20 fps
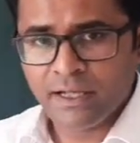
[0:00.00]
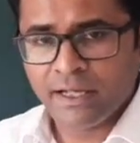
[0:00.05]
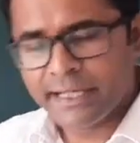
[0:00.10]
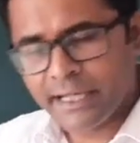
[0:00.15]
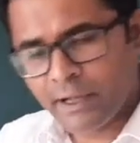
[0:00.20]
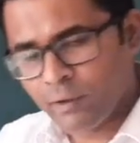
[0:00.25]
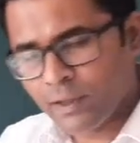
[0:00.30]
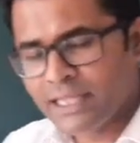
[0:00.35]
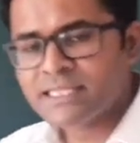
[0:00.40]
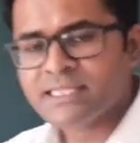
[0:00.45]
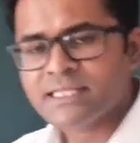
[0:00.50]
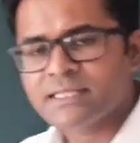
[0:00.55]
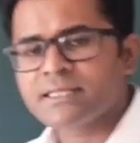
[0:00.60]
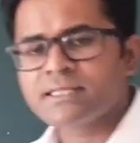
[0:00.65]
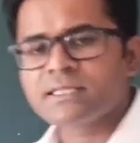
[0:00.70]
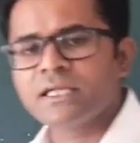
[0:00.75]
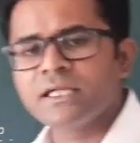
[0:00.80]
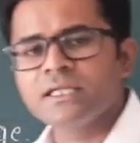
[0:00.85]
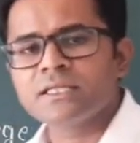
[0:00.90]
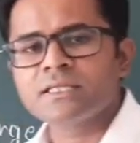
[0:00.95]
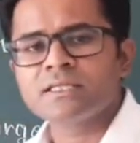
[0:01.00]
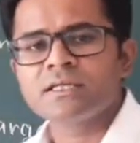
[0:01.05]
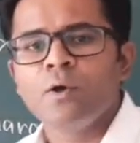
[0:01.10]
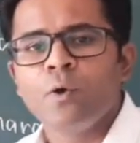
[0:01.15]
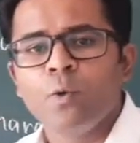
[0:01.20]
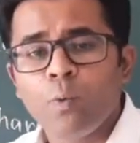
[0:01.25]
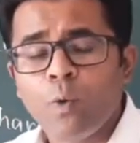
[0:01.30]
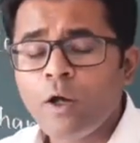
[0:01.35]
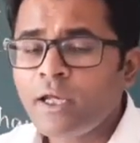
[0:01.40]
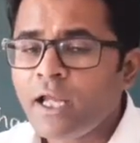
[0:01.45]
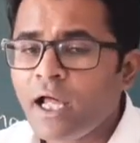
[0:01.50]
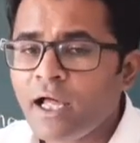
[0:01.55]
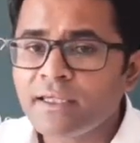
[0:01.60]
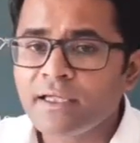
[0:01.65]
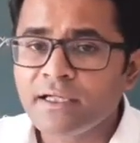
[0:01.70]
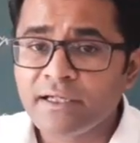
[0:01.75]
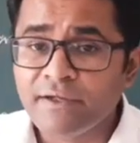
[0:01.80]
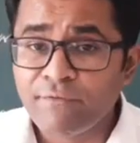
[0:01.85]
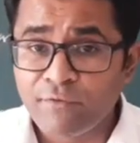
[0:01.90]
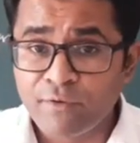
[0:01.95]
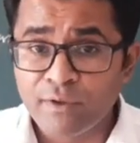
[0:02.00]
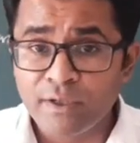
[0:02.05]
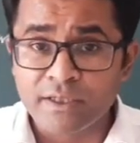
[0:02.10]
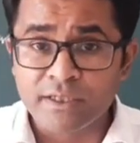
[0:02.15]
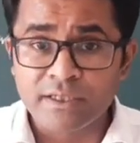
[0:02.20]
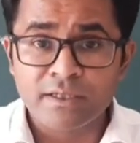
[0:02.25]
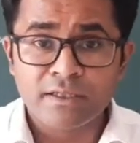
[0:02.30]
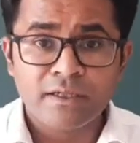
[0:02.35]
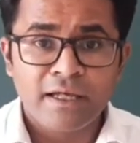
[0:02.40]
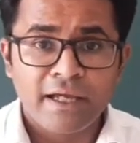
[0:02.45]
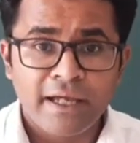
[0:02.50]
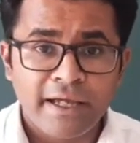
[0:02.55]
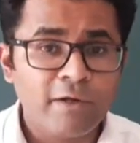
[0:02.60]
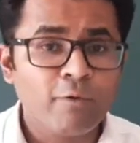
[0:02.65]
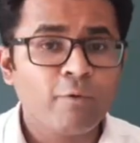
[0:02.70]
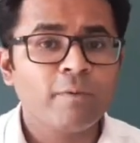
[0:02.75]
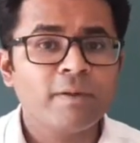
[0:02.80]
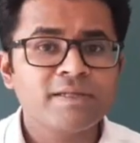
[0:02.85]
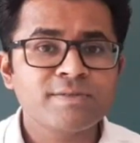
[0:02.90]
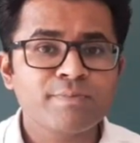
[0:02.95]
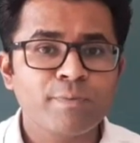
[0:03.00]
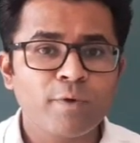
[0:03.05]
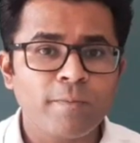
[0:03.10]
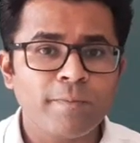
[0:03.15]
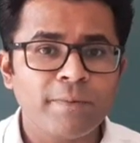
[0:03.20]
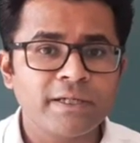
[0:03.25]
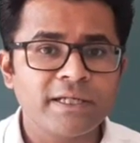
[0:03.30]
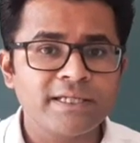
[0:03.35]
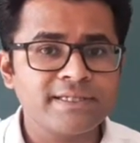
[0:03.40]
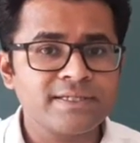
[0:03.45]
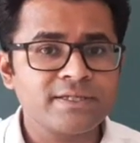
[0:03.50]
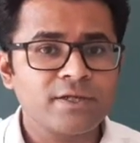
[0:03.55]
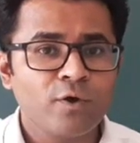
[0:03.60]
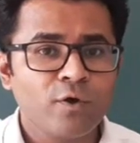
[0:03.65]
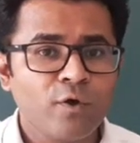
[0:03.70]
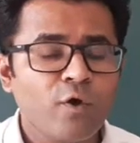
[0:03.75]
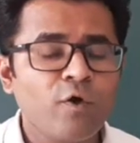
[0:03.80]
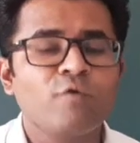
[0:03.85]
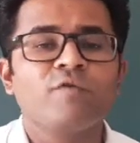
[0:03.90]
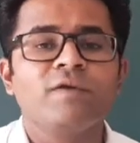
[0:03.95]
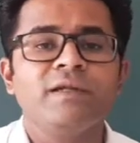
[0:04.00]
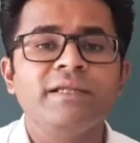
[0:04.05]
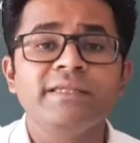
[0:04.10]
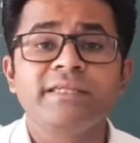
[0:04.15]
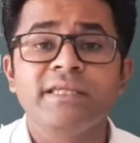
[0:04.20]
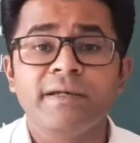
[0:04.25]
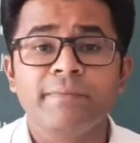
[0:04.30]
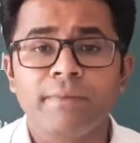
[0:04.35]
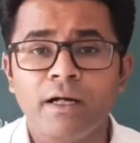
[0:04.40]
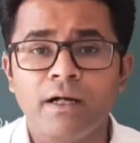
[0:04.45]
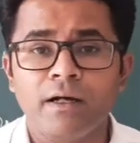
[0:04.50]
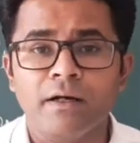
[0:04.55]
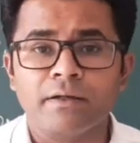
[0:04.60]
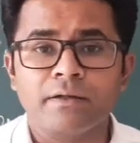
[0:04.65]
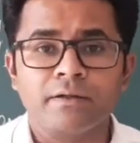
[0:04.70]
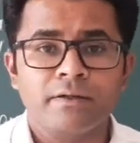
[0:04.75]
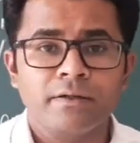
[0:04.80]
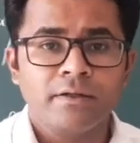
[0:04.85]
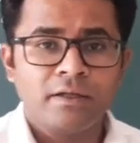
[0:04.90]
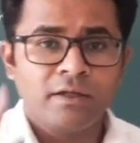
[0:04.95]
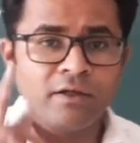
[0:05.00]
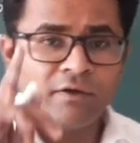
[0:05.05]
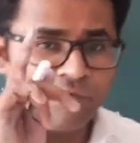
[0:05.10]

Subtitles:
Now let's discuss what are the different anomalous properties of lithium are.